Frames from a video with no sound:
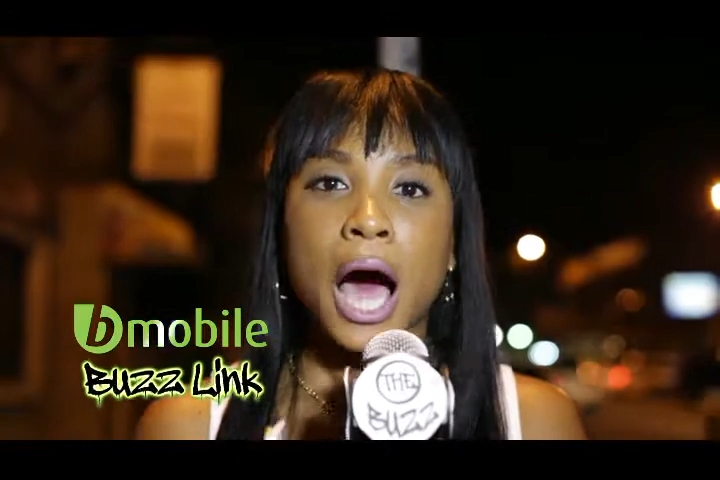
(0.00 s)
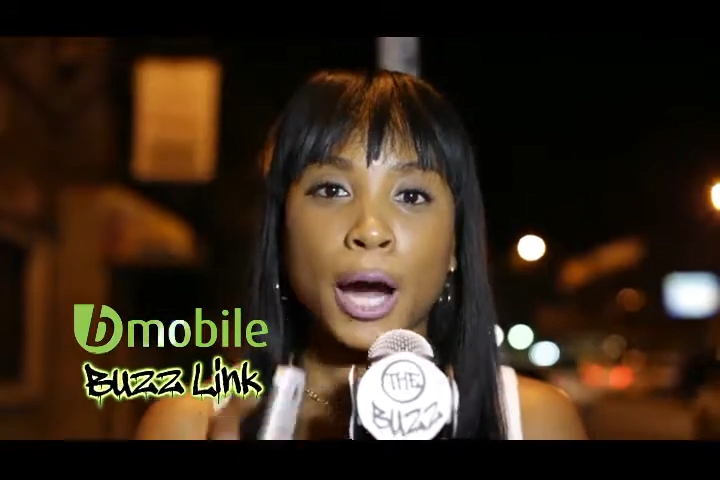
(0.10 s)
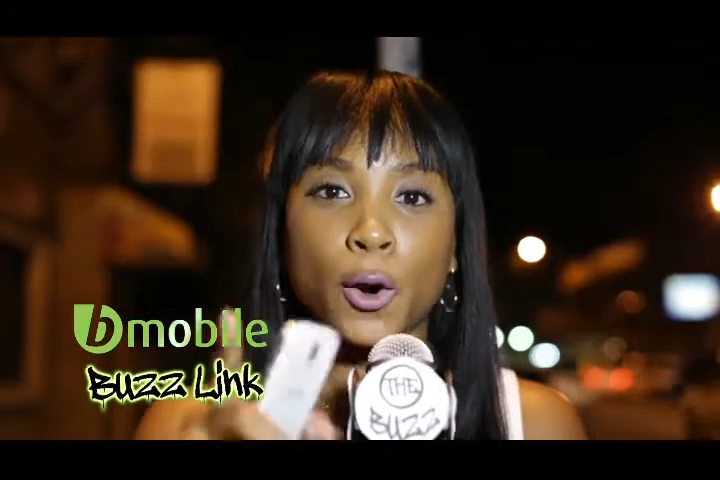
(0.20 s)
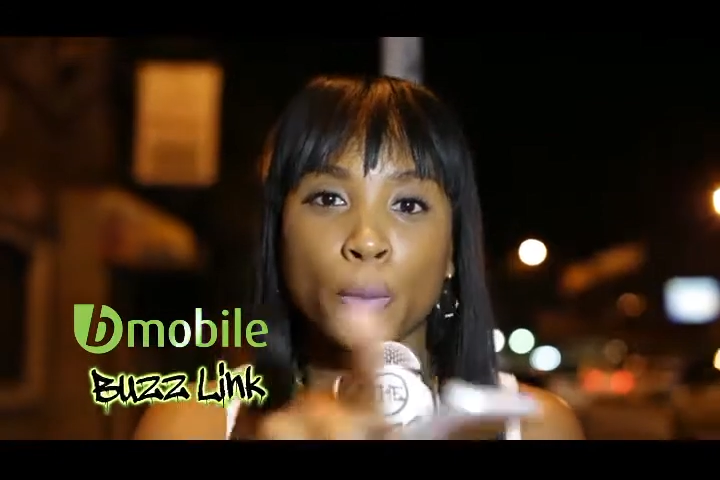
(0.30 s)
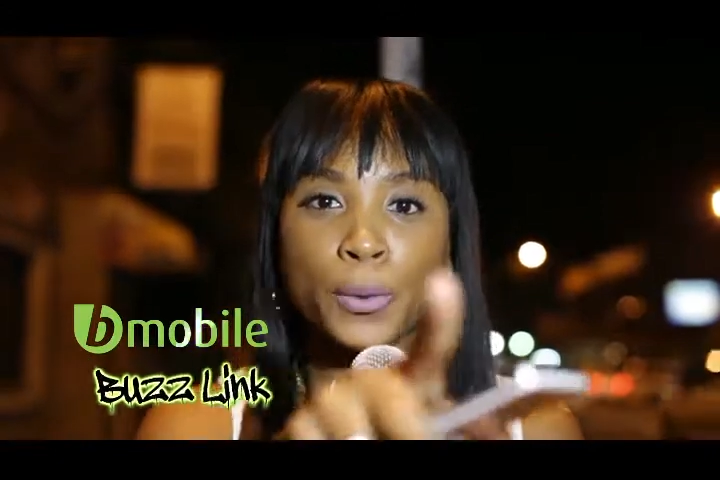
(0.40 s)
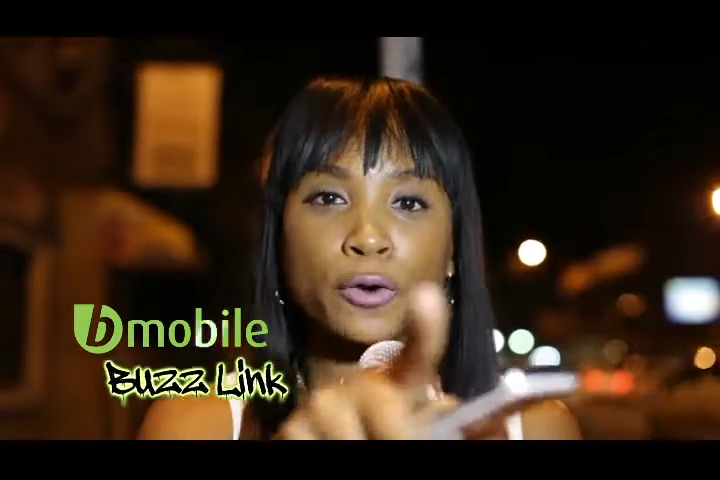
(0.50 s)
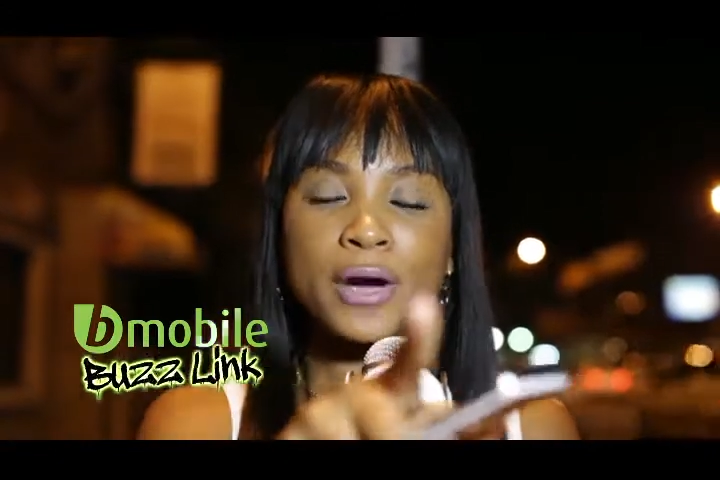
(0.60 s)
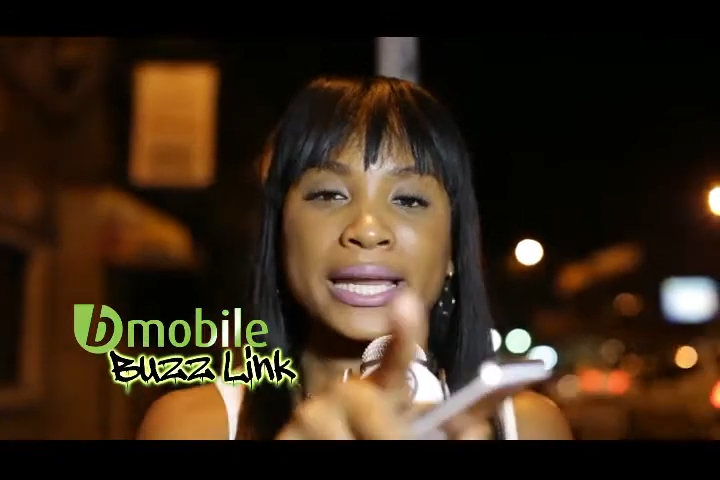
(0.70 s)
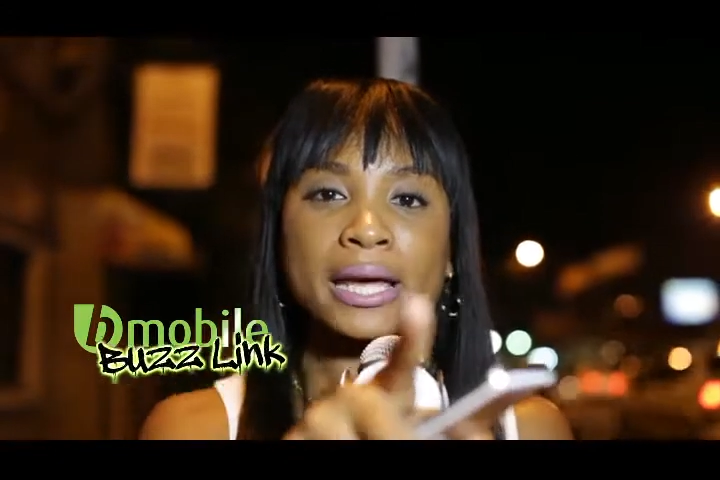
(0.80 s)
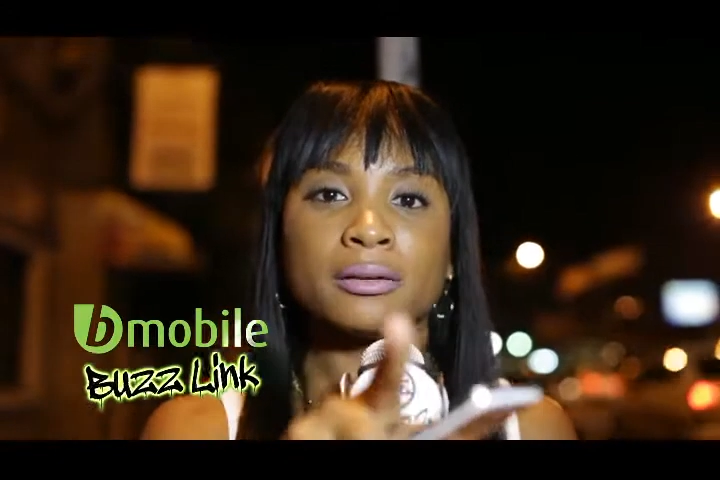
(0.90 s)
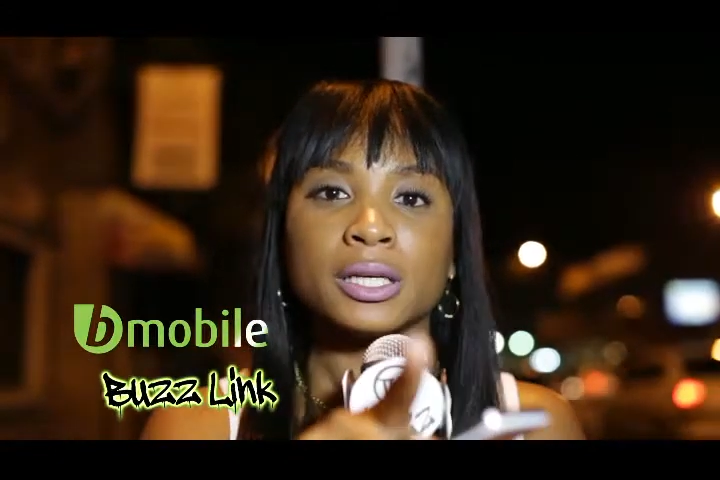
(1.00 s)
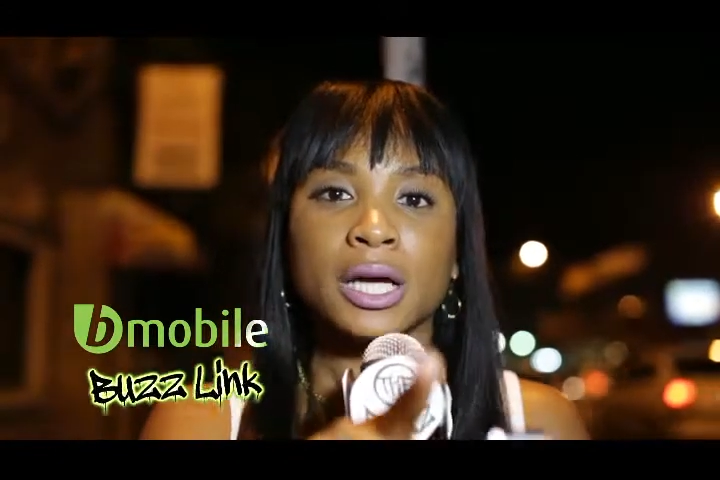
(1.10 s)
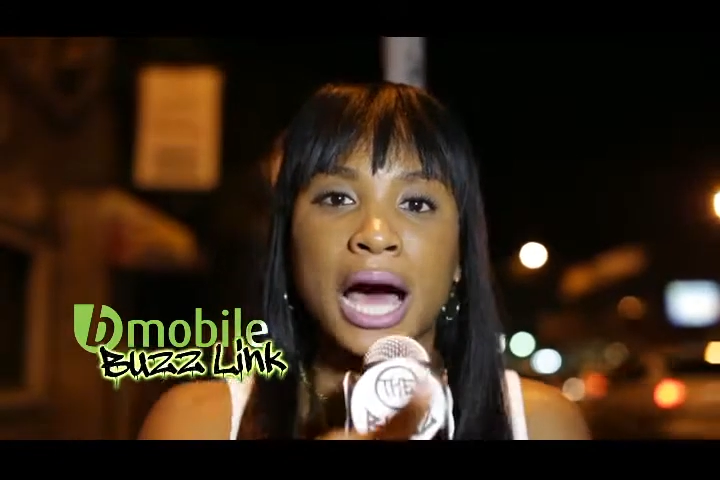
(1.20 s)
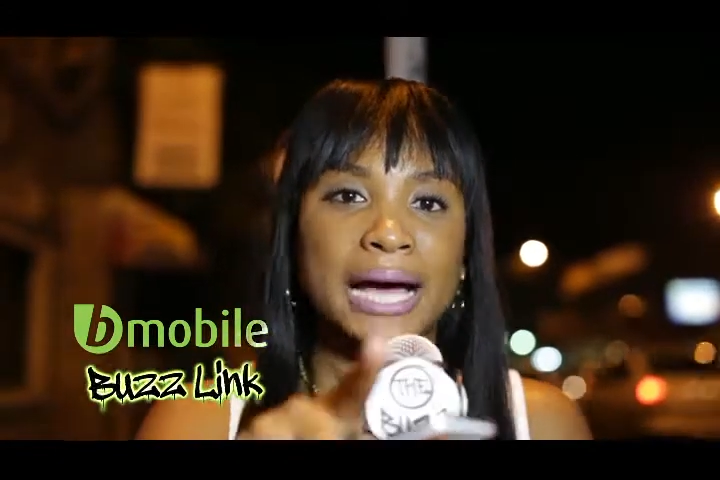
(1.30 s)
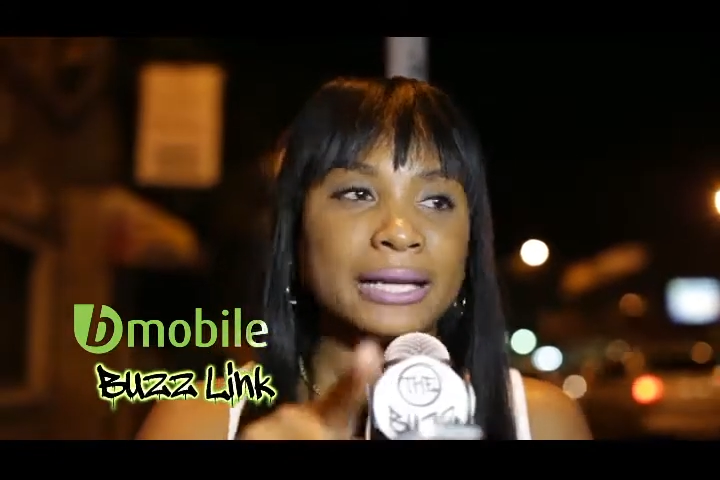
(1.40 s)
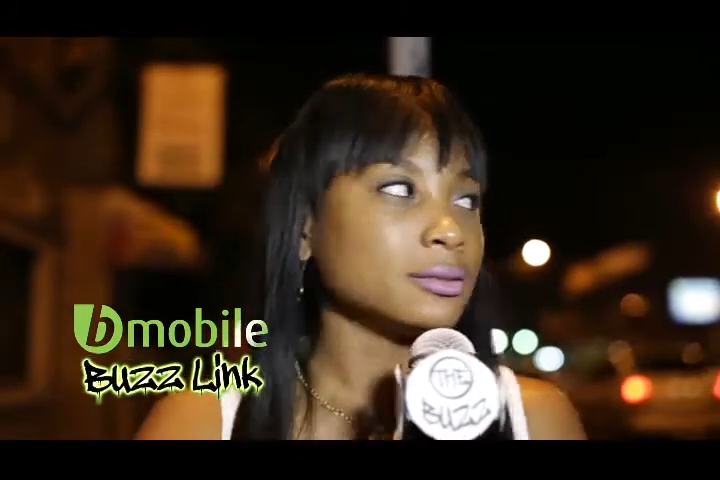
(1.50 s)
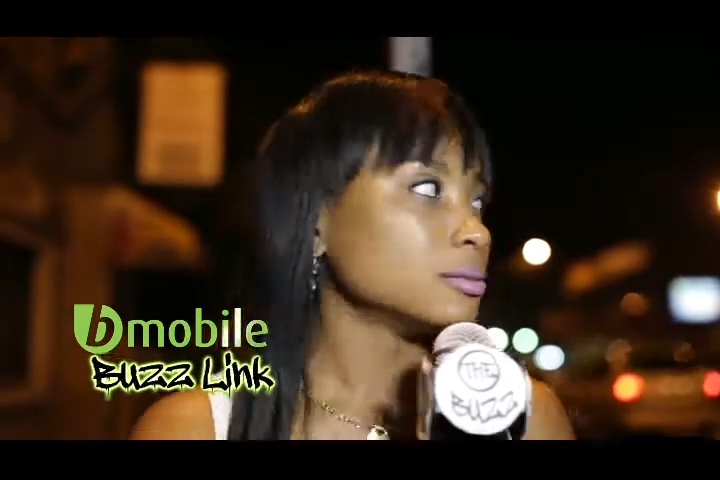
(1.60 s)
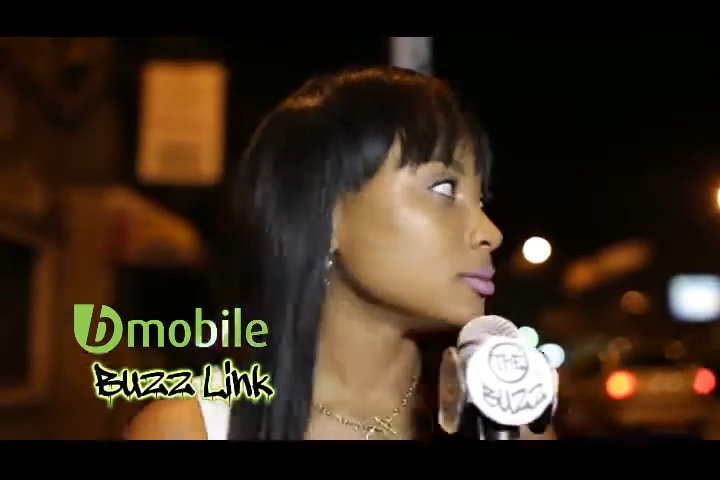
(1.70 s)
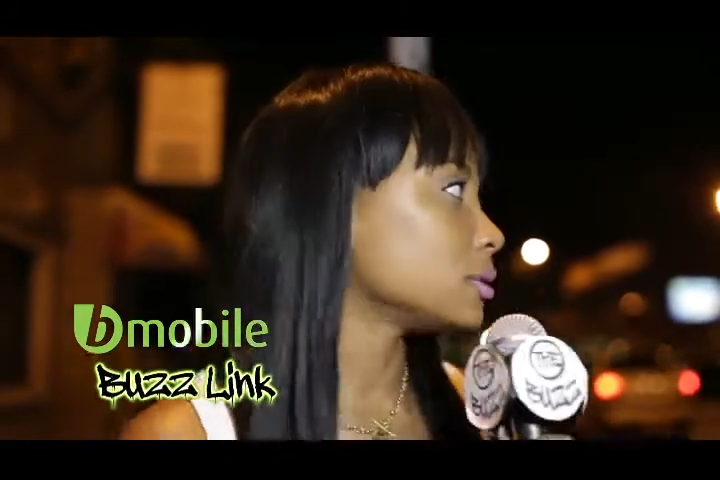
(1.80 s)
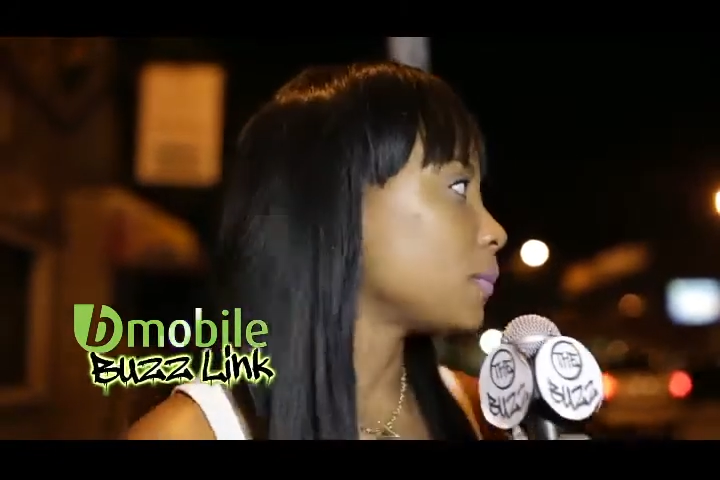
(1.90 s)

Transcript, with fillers: I hope you're ready, and